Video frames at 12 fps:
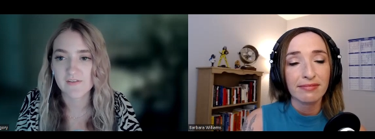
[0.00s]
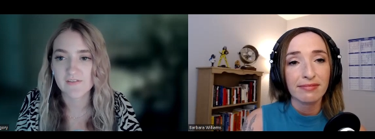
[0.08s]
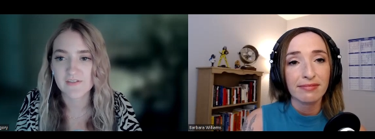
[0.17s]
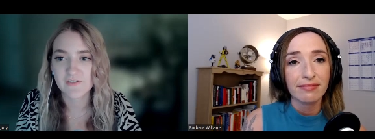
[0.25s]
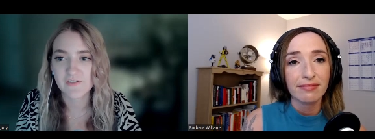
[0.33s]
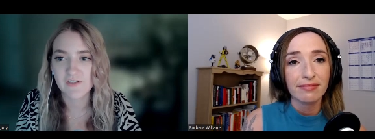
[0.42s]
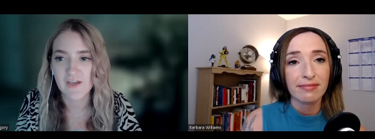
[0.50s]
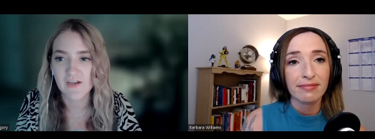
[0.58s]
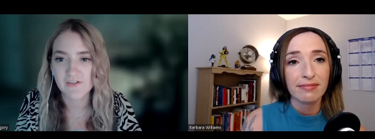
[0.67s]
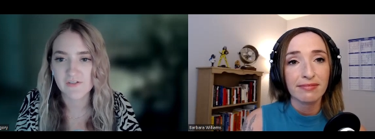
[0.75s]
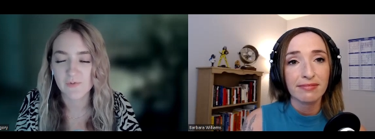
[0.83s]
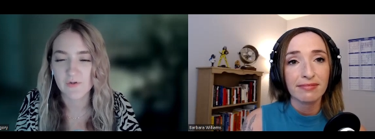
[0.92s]
Speaker 1: it's such a
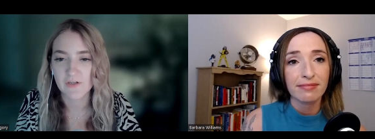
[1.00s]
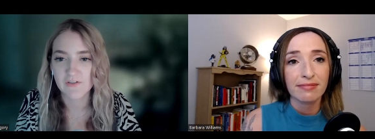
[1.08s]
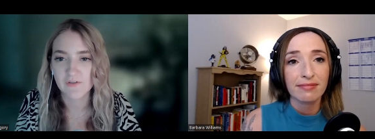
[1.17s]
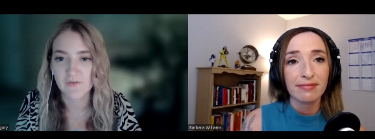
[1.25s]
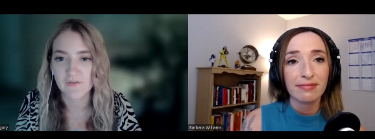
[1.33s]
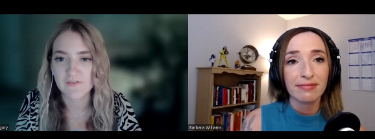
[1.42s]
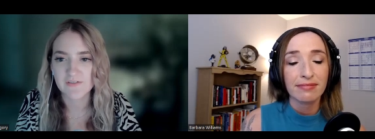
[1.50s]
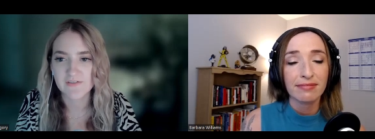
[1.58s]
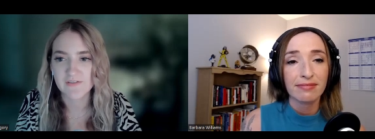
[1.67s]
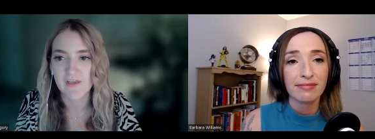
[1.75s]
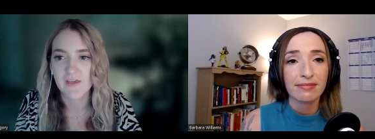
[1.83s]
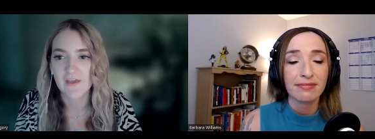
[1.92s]
catch twenty two because it's
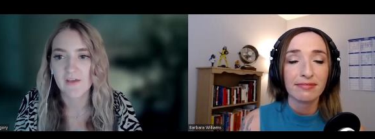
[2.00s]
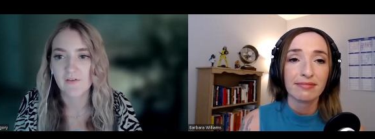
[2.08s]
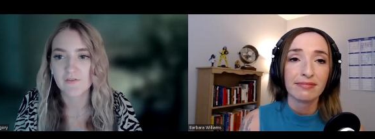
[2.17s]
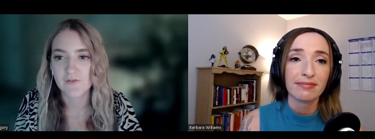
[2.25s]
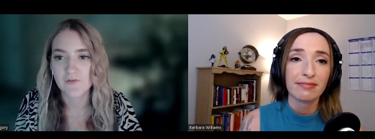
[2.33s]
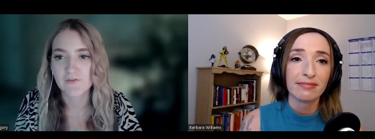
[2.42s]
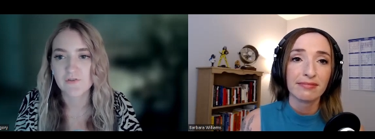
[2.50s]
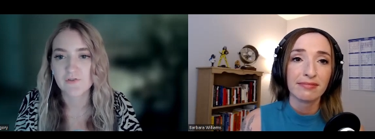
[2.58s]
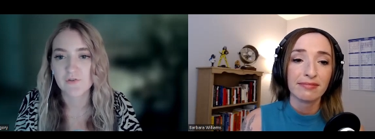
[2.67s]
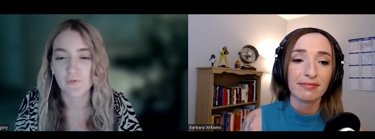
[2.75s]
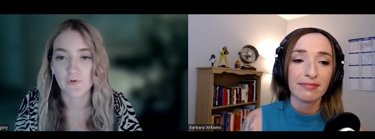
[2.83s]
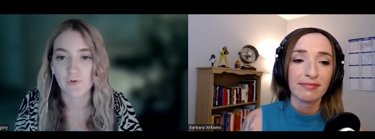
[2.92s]
CIRS is
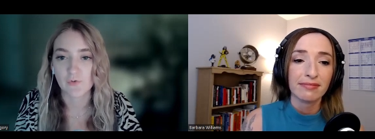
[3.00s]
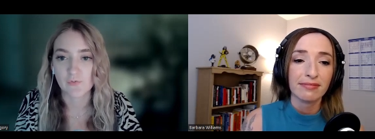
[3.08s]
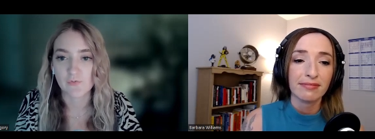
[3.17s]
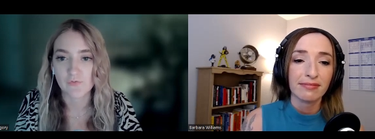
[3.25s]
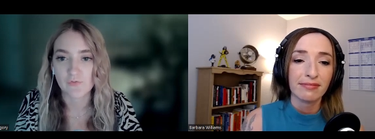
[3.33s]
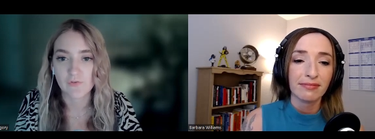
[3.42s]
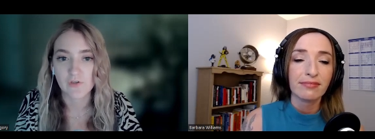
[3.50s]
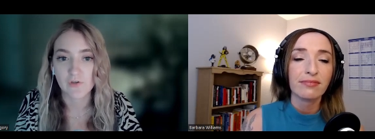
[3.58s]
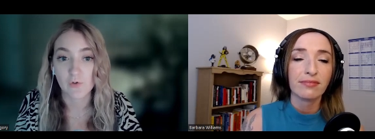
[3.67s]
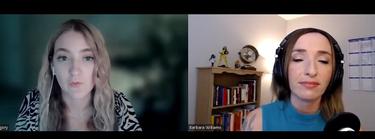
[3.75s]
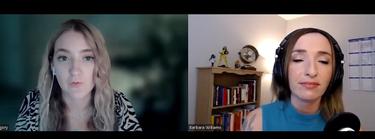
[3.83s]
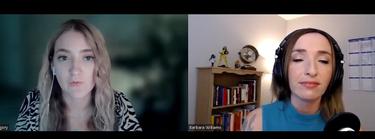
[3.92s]
so new. You
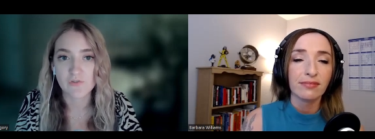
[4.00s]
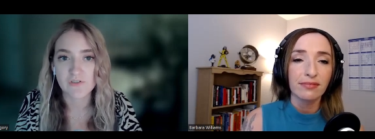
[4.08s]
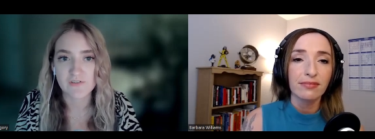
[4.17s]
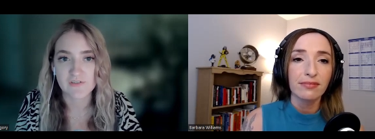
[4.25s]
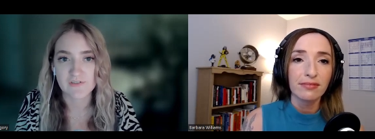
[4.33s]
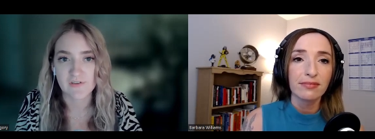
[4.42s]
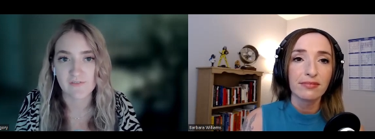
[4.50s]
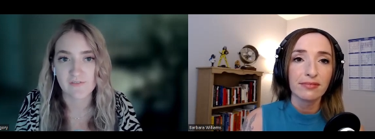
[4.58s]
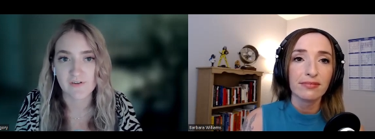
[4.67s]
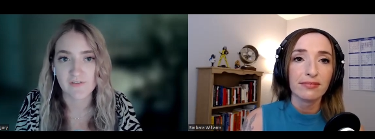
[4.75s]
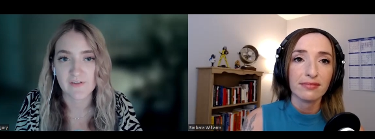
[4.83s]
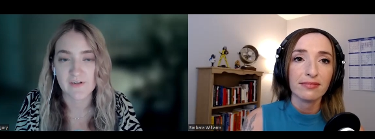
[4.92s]
know, it was just discovered
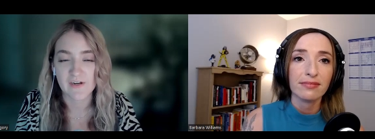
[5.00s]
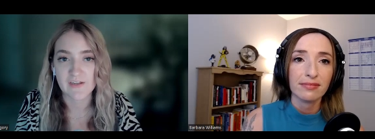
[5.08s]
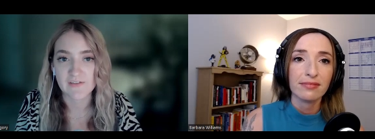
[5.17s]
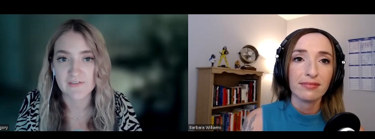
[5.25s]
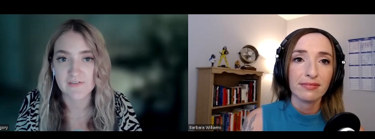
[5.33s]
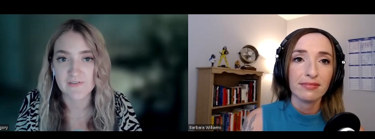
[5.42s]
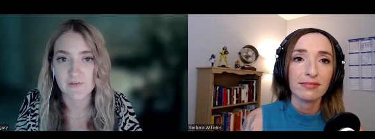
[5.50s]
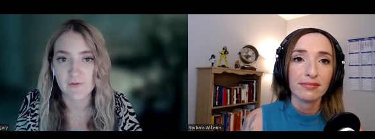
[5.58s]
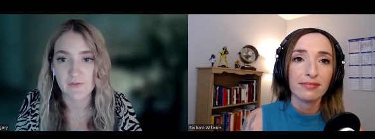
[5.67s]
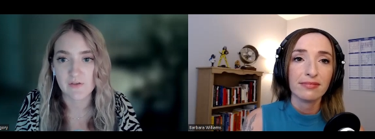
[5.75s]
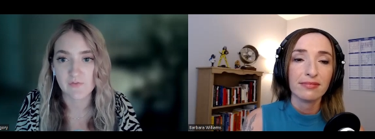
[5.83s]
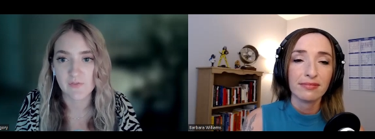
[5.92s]
in the nineties, and so
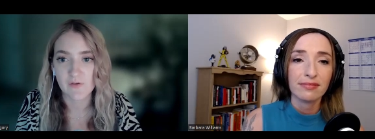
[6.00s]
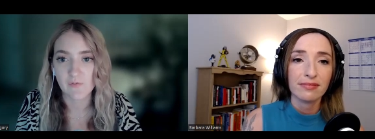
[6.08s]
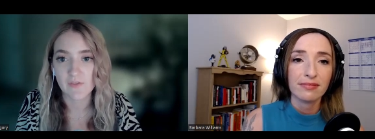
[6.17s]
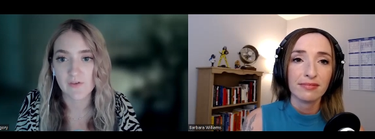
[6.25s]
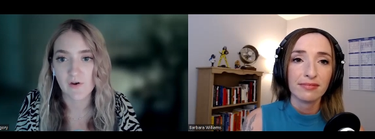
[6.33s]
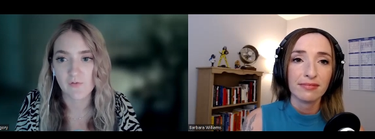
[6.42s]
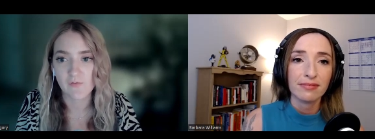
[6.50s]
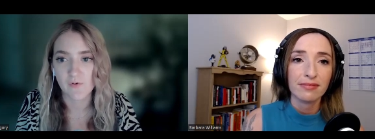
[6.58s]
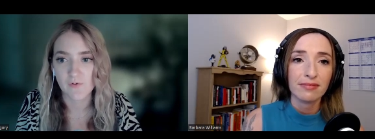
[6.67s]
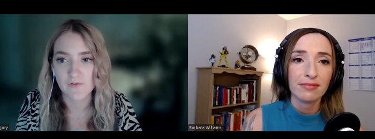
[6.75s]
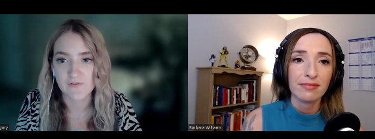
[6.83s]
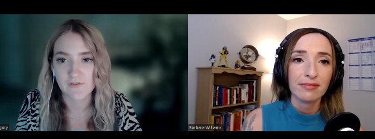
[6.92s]
they they really are
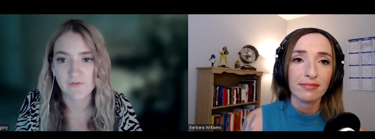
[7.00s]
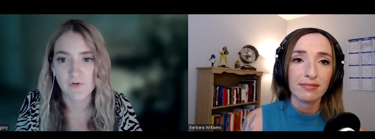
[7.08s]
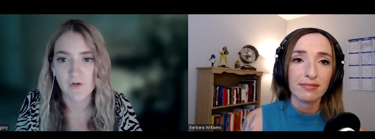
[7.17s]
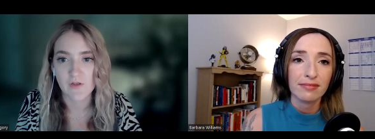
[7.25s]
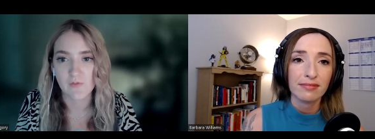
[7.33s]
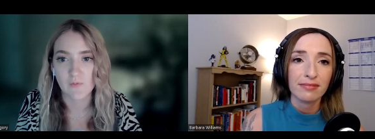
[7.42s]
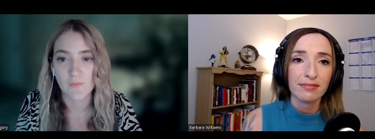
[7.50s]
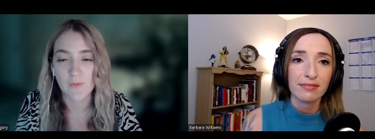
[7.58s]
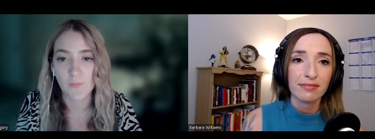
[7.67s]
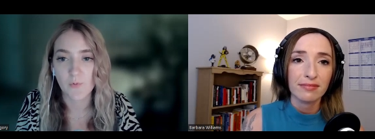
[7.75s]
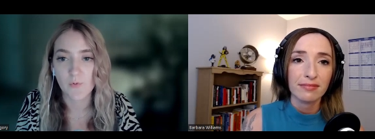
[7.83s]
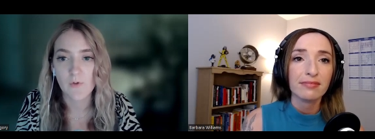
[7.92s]
focused on treating the
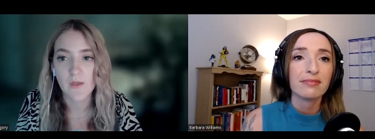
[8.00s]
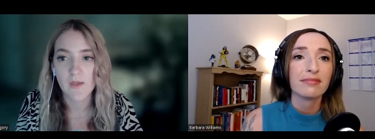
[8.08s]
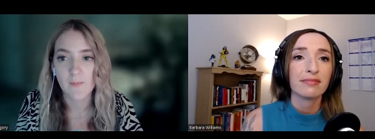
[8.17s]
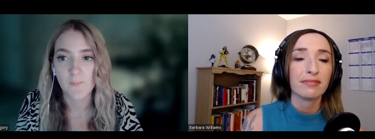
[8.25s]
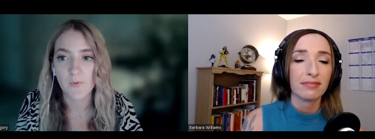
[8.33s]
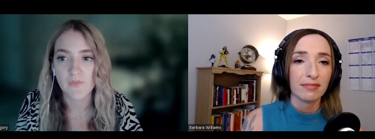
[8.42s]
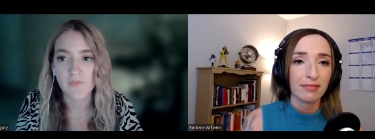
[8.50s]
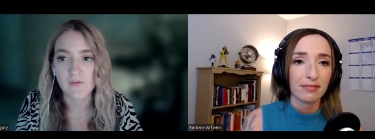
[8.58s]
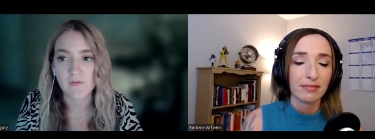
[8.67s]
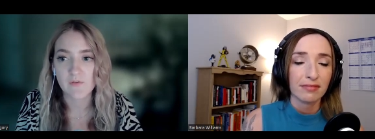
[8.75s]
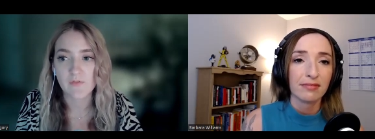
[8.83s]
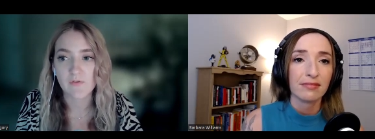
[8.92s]
people. But
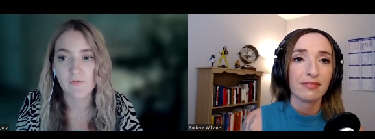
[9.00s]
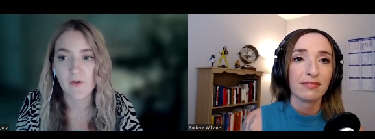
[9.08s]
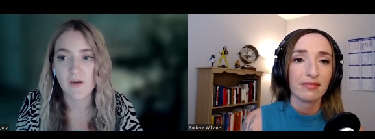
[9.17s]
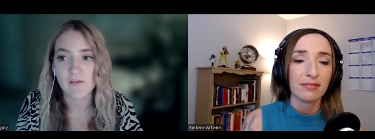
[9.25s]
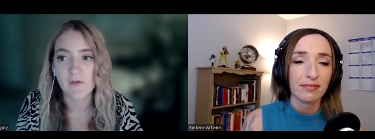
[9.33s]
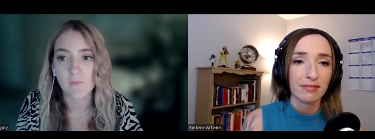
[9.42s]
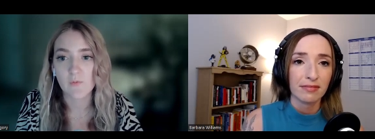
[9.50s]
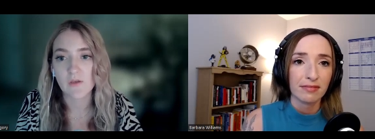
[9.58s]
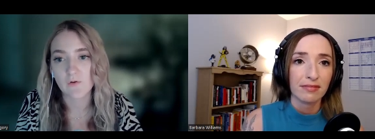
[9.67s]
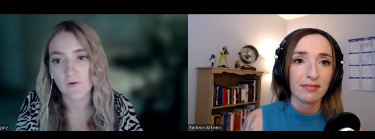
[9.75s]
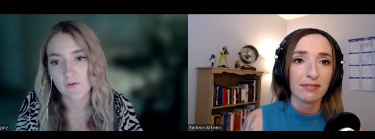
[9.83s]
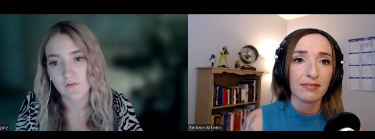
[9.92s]
the the fact that we
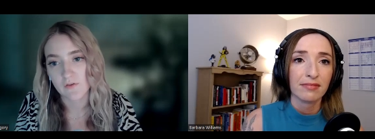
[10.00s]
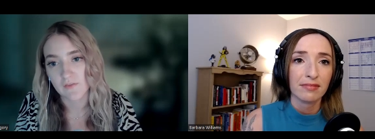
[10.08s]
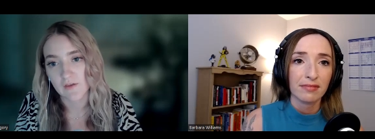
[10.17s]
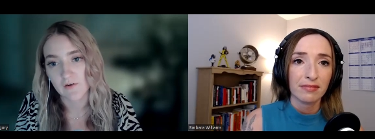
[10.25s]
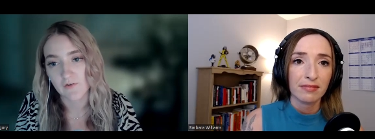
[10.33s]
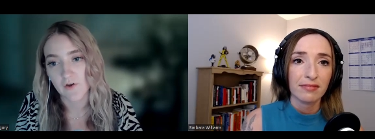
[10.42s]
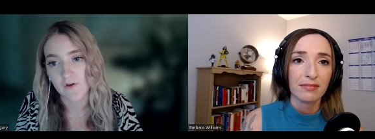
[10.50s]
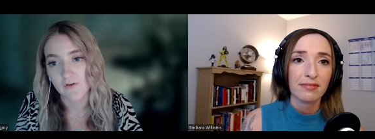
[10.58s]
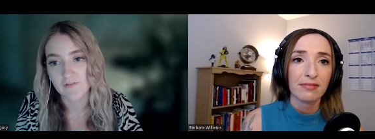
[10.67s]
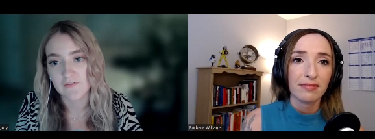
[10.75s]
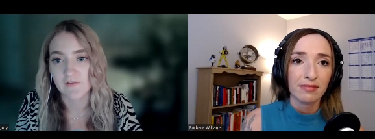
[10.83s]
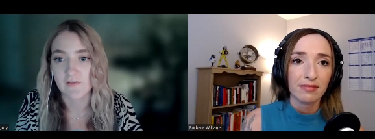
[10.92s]
inoculate our
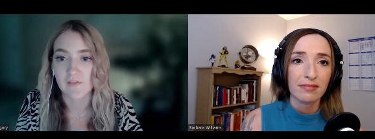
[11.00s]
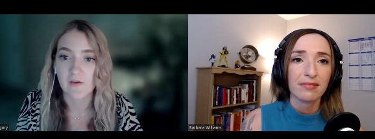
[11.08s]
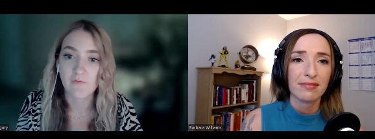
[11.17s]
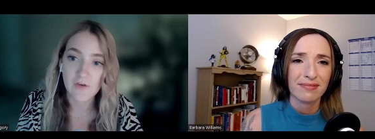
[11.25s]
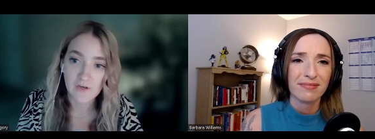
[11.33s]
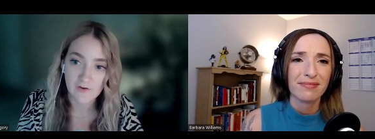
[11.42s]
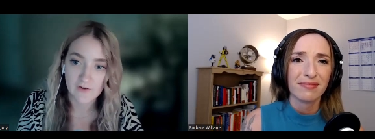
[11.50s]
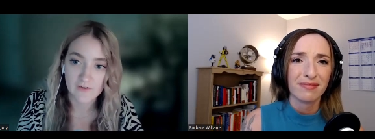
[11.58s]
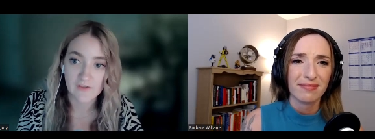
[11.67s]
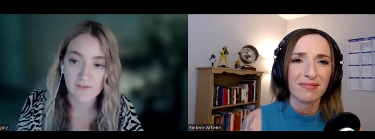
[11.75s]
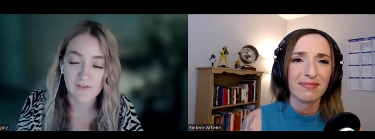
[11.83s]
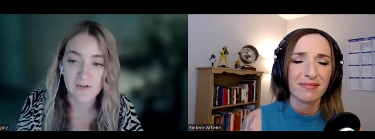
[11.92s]
dogs and they
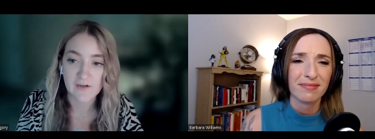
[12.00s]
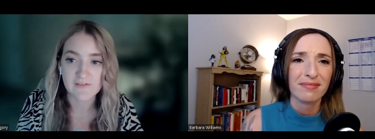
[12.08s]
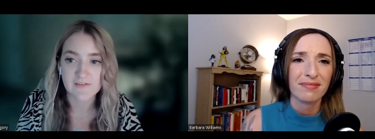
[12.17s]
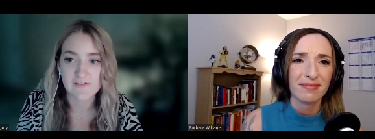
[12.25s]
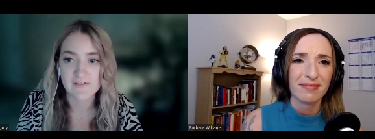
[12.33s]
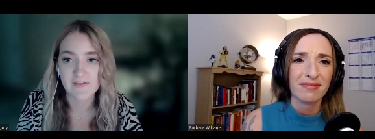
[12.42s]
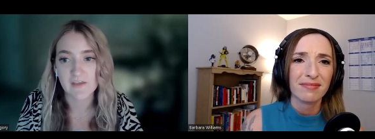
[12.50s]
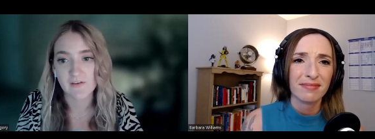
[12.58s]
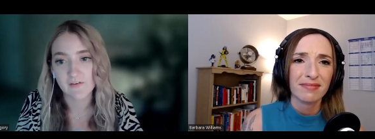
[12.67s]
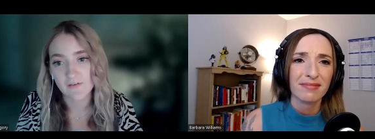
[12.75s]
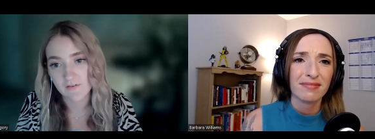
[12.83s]
re-inoculate us is like,